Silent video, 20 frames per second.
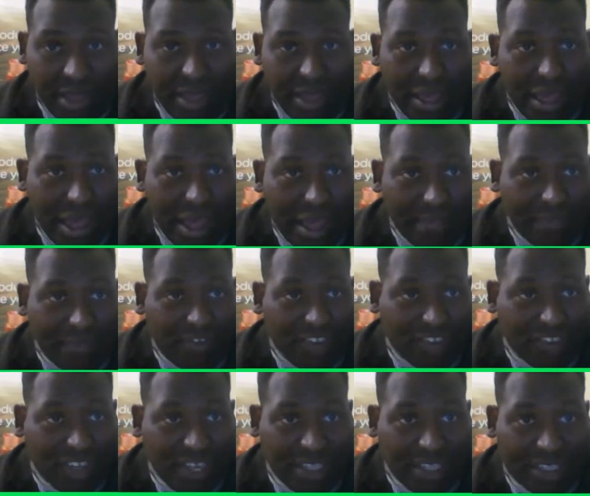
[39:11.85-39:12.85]
I'm just
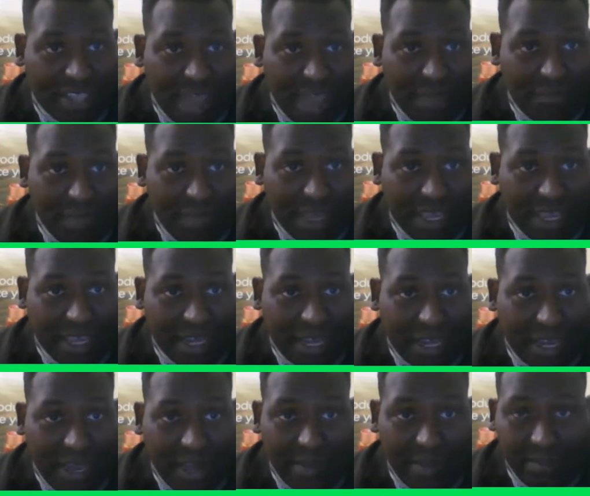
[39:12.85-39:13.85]
gonna say I'm making it
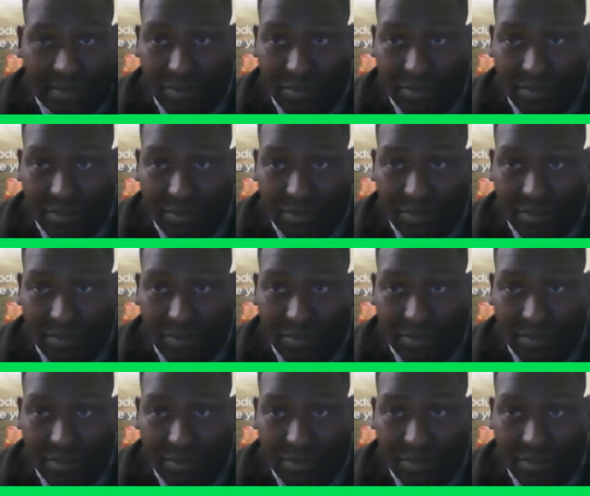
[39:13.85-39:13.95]
up.